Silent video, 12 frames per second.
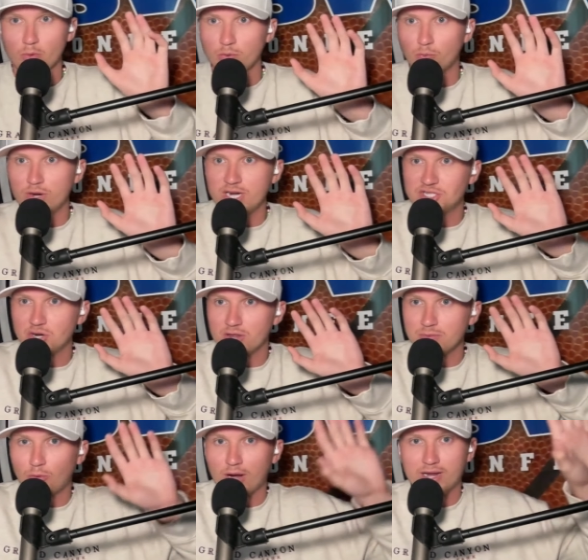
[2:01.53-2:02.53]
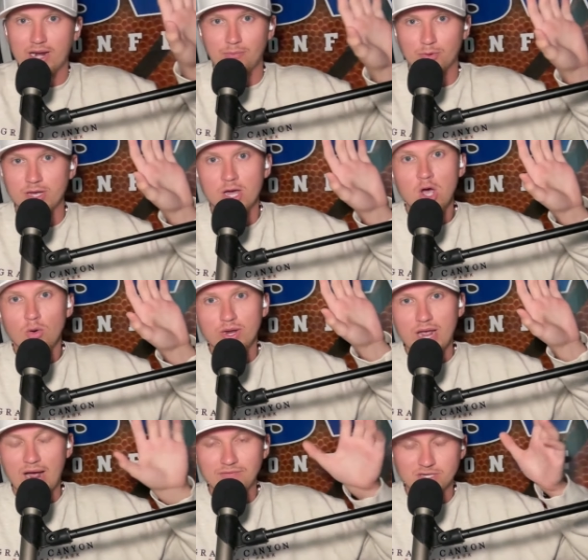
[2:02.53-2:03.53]
we regionally break it up. We
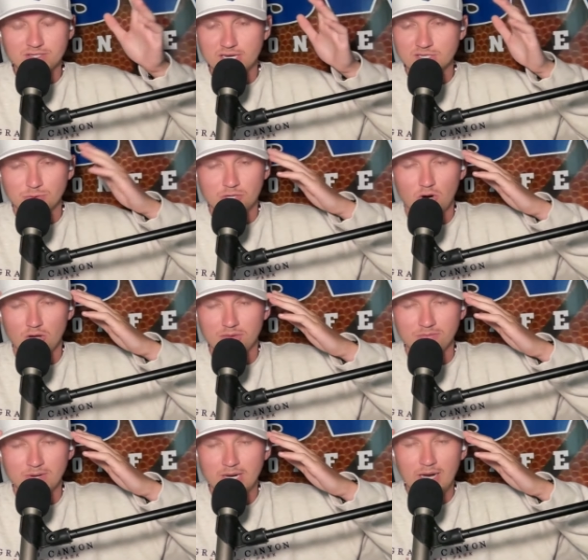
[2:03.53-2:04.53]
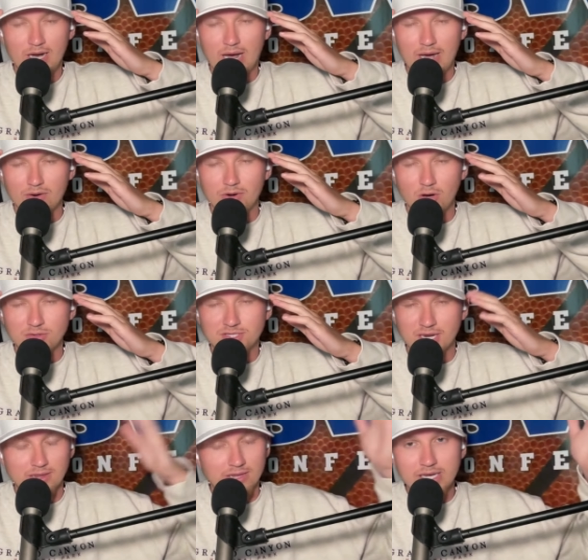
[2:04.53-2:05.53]
we have these things we call them I don't know,
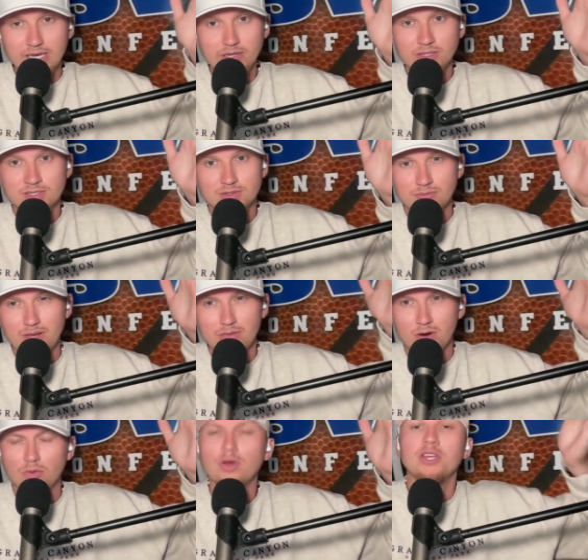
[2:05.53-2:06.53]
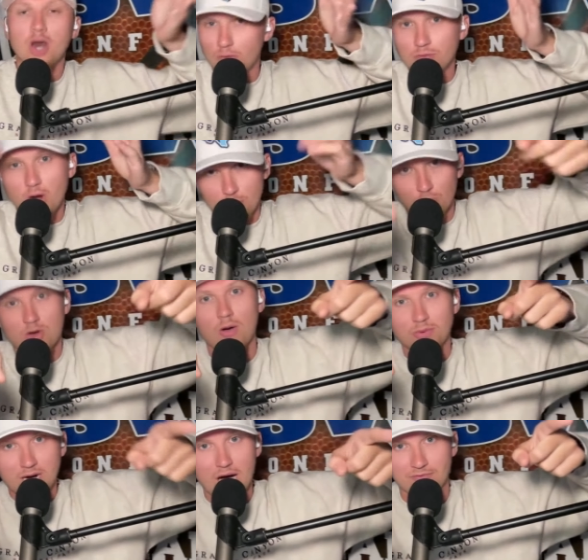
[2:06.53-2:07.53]
say leagues. Maybe oh no no we'll call
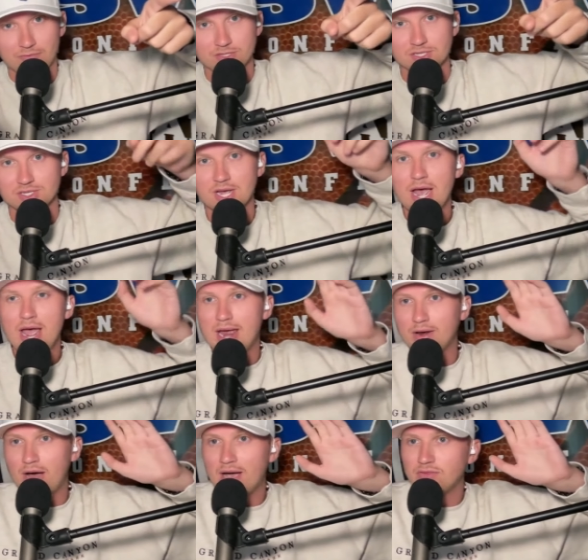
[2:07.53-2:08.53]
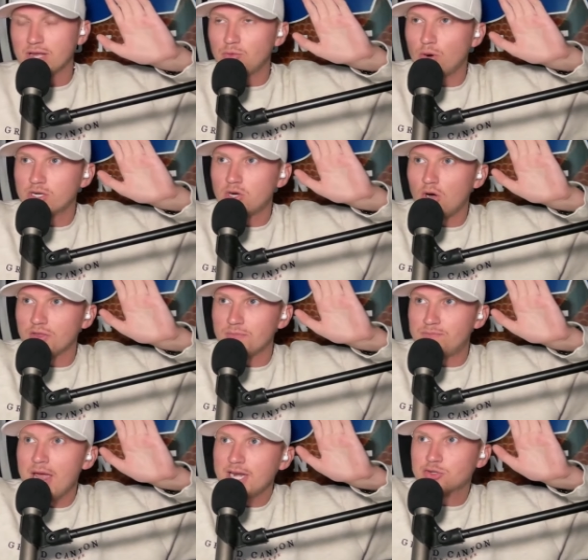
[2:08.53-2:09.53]
them conferences, and I'll have like one called the
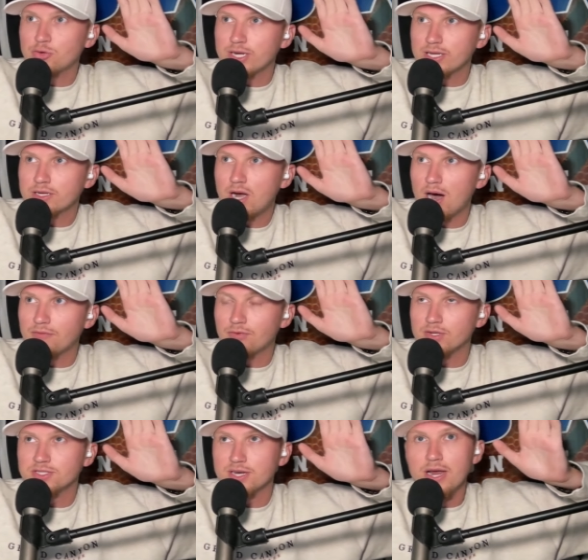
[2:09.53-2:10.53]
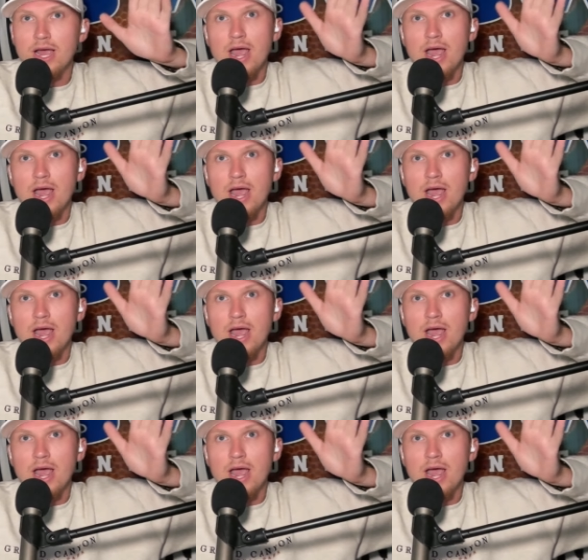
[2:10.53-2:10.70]
Patriot Conference, and